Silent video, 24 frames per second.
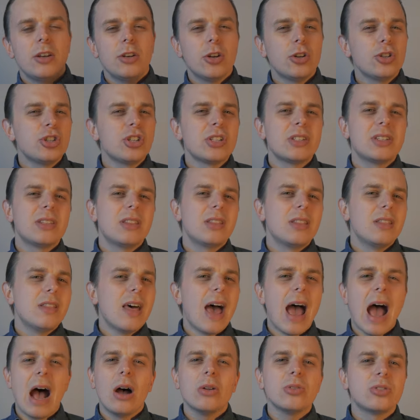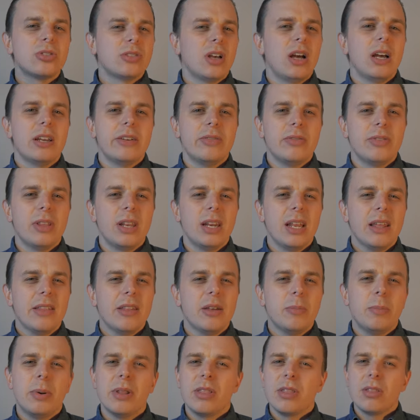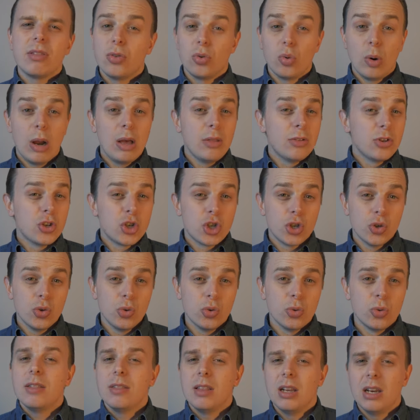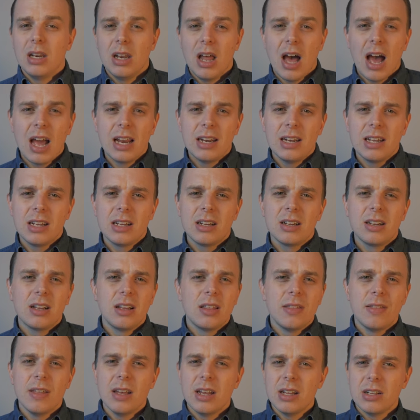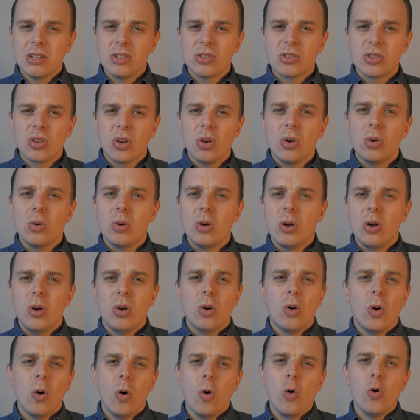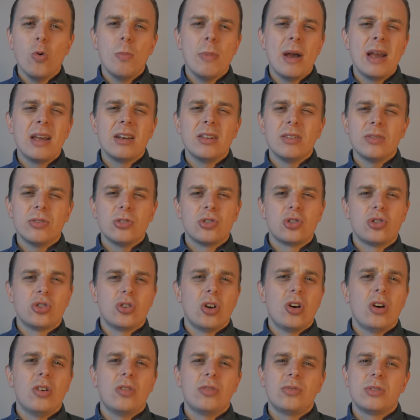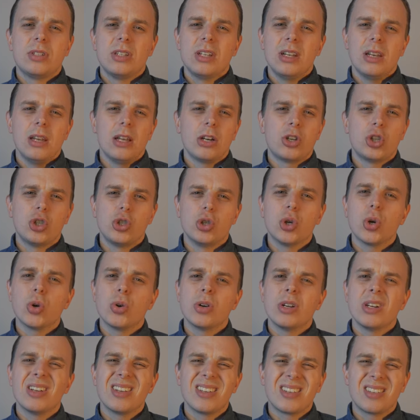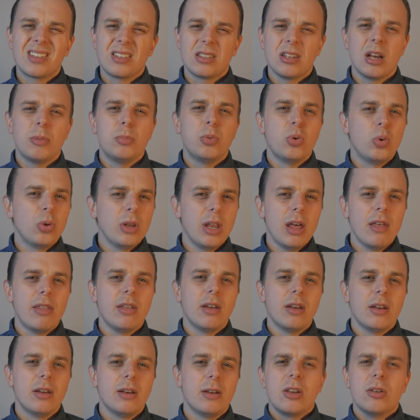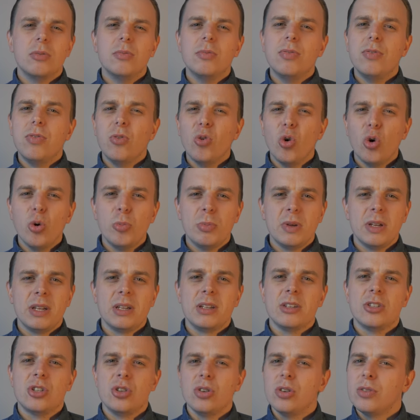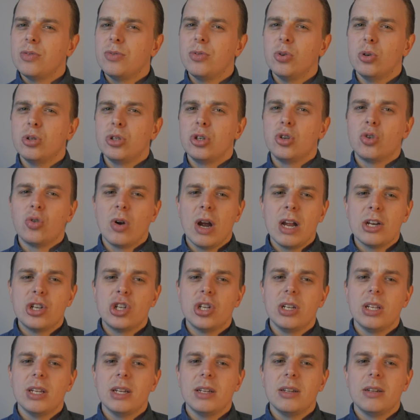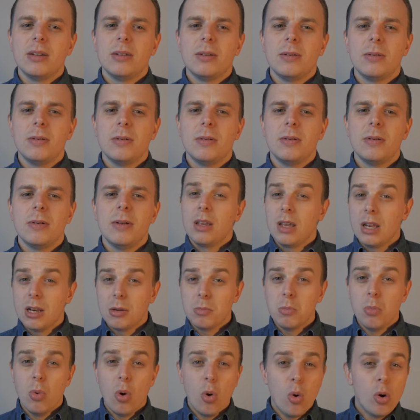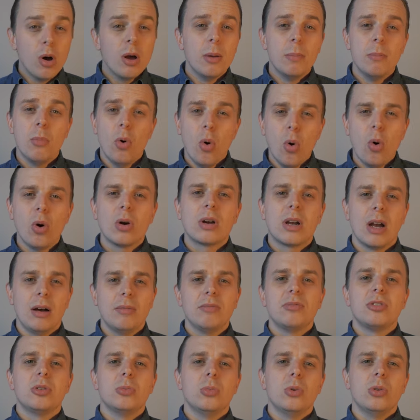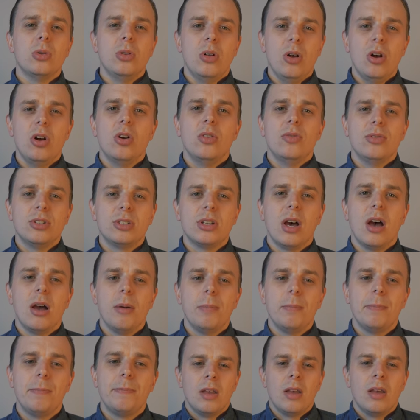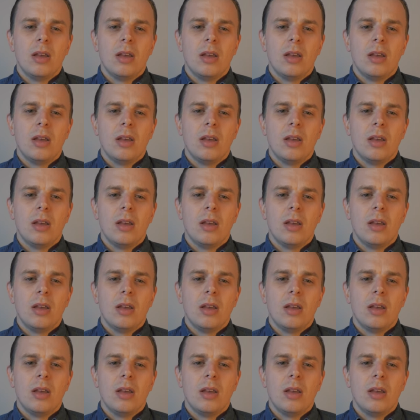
Not just the outside of the leather, but throughout the shoe, the lining, the insole, all made of soft, luxurious, supple leather, conforming to your foot gradually, getting more and more comfortable over time.